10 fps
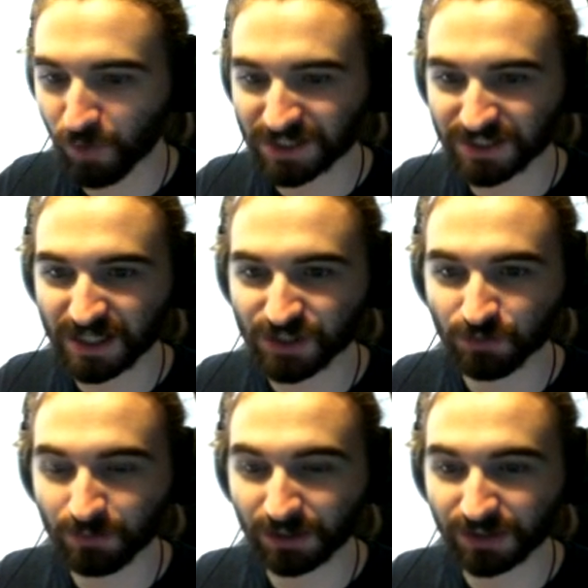
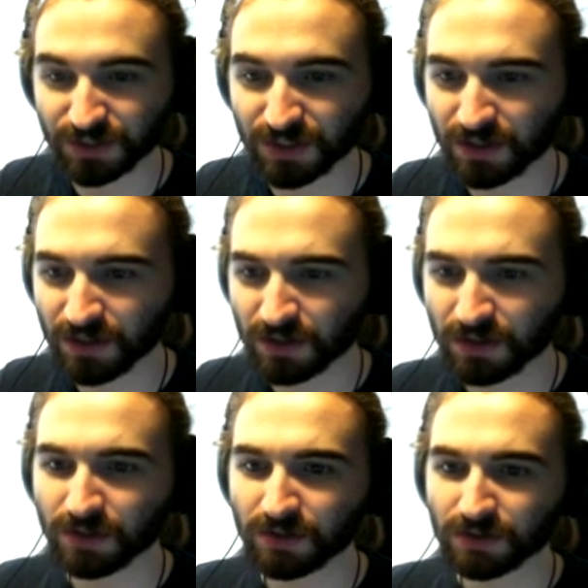residential buildings.
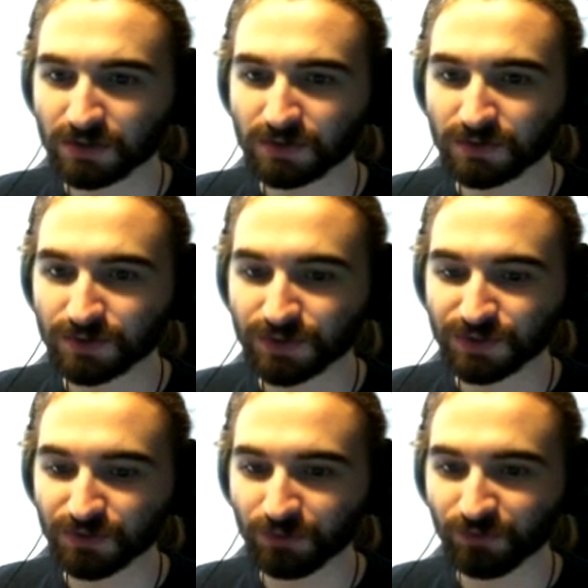
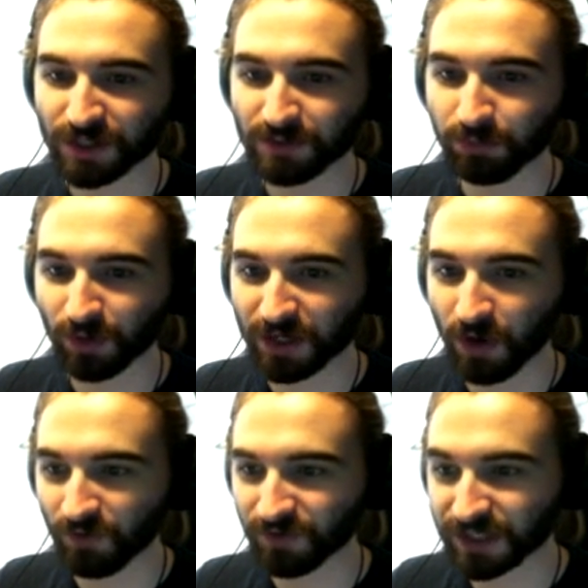So if we
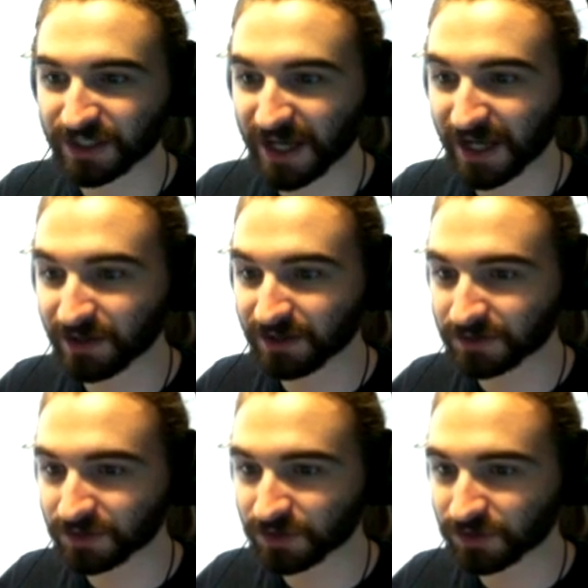break off again...